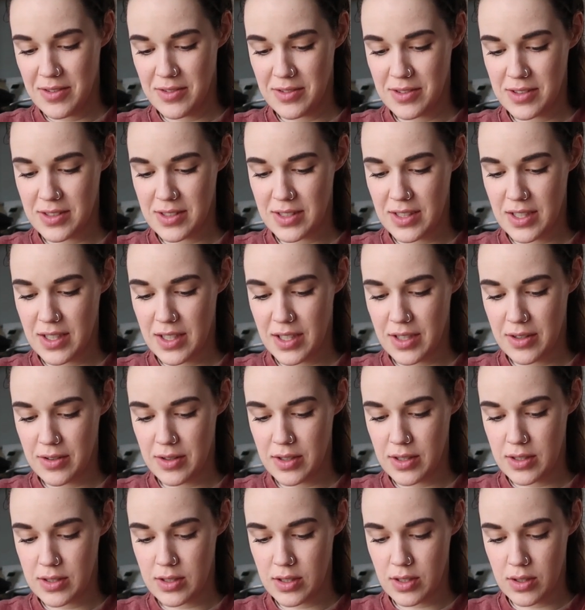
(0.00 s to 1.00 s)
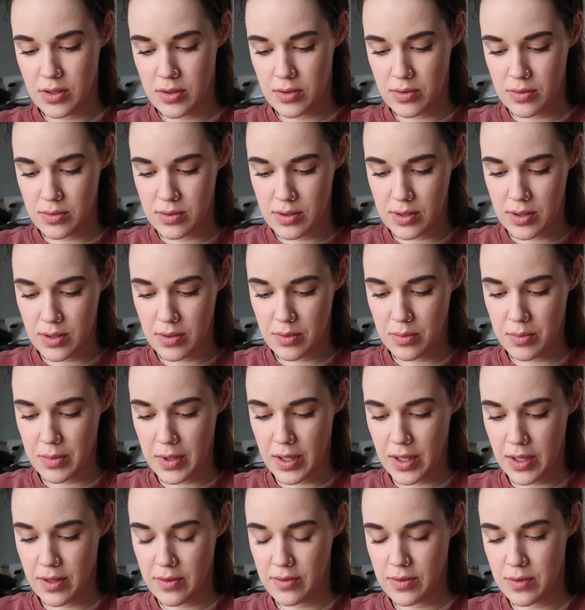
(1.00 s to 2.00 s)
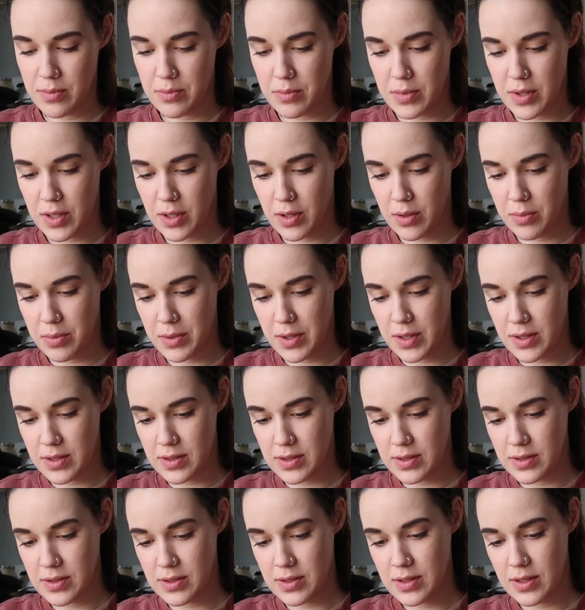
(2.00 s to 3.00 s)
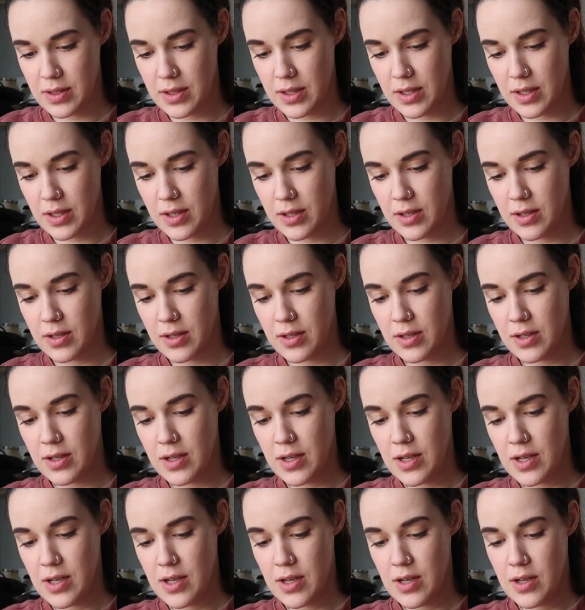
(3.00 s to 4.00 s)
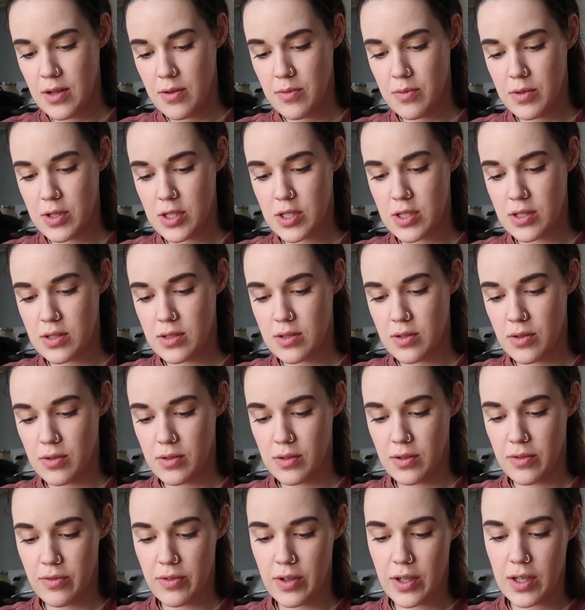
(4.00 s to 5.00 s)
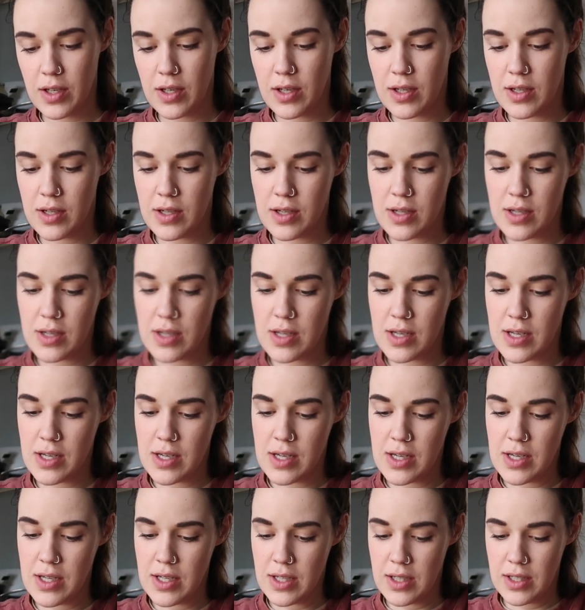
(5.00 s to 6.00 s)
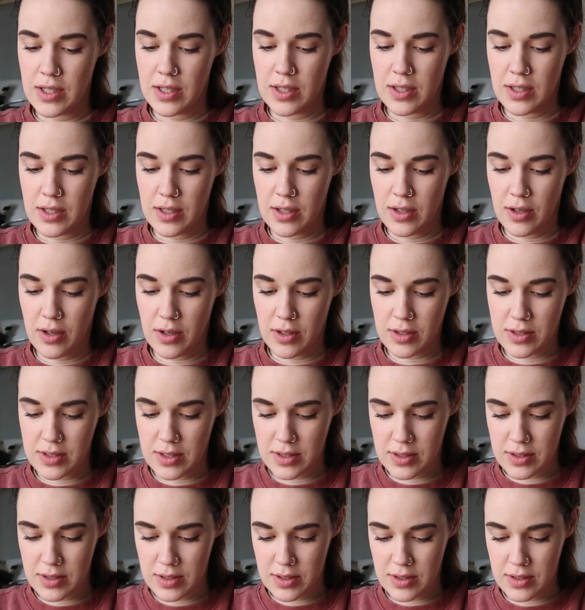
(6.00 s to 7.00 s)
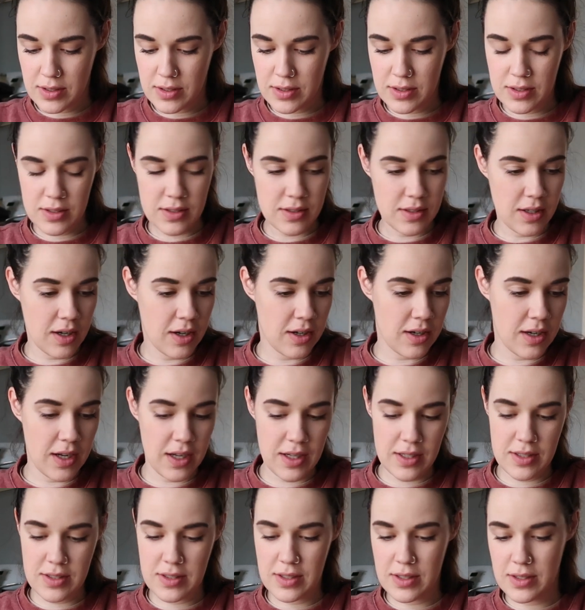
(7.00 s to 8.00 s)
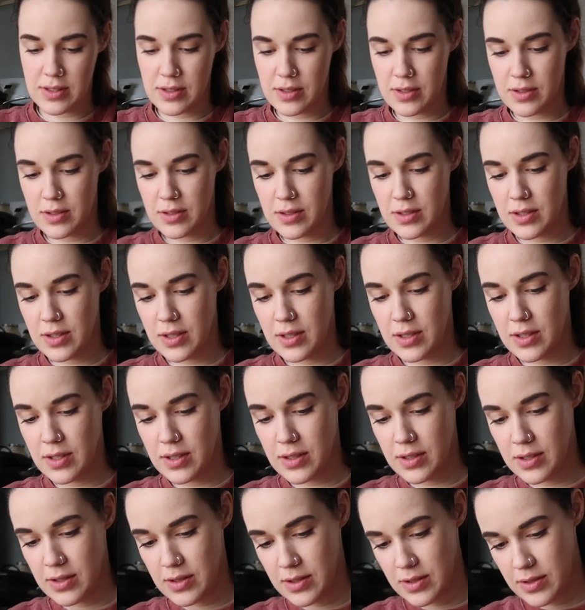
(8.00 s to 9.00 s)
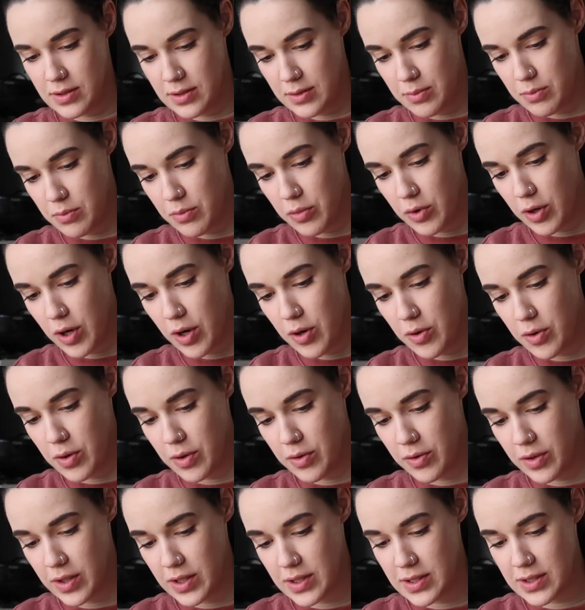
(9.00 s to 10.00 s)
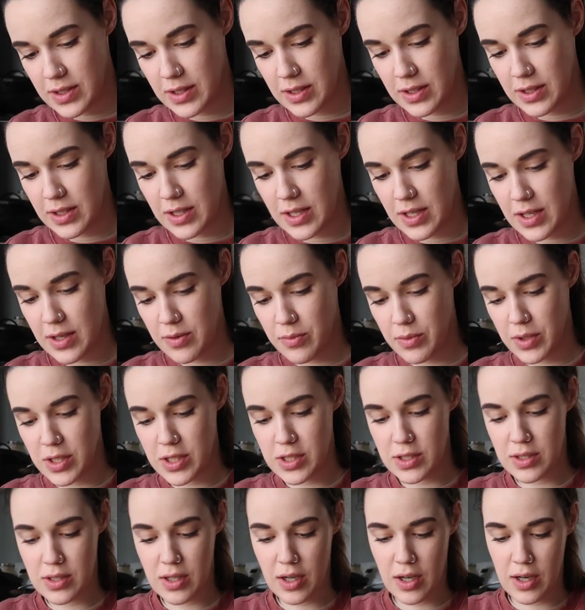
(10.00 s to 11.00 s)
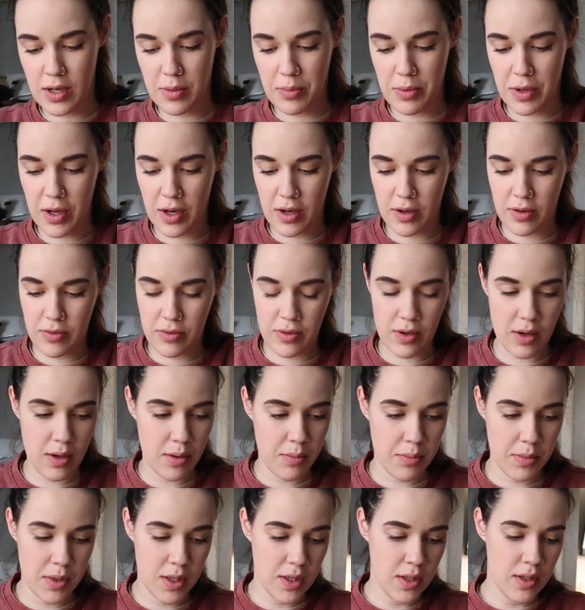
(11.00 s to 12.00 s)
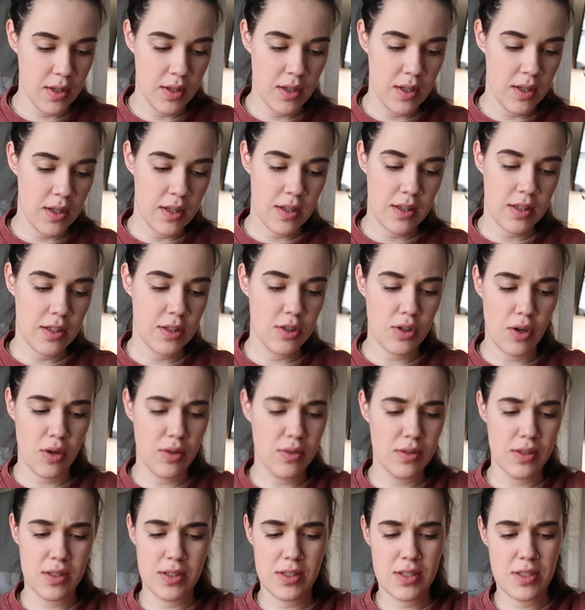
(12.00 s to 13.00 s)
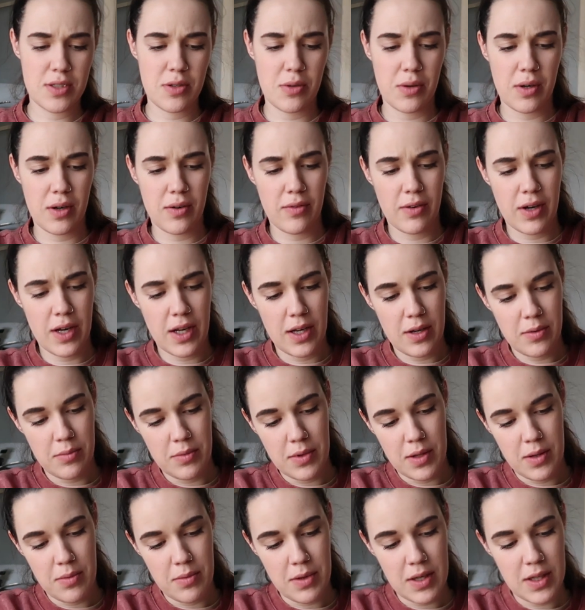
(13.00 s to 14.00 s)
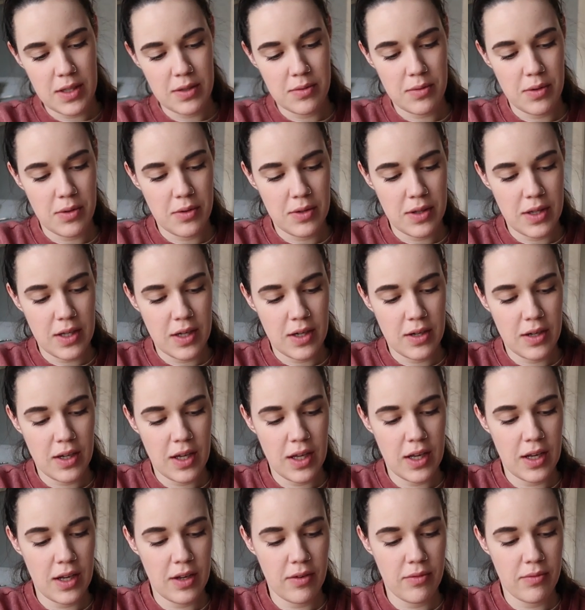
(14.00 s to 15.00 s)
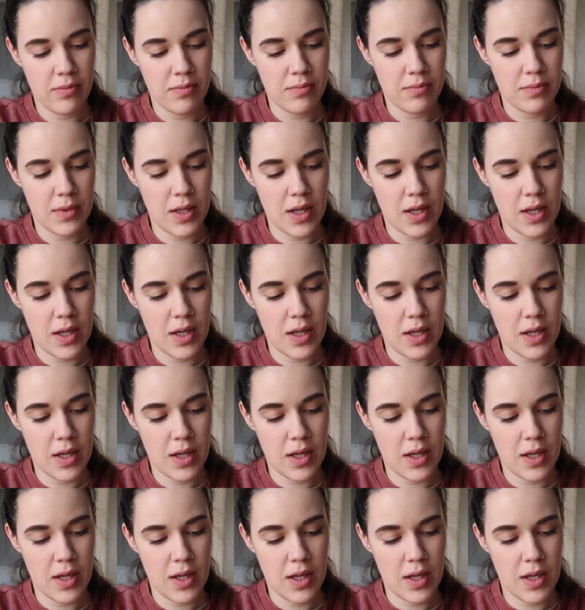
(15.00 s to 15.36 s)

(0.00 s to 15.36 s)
We'll see how this goes. I might have some bigger pieces in there, which is totally fine. Our scissors, our nice scissors, broke recently, and we just got a pair from the dollar store randomly because we were there getting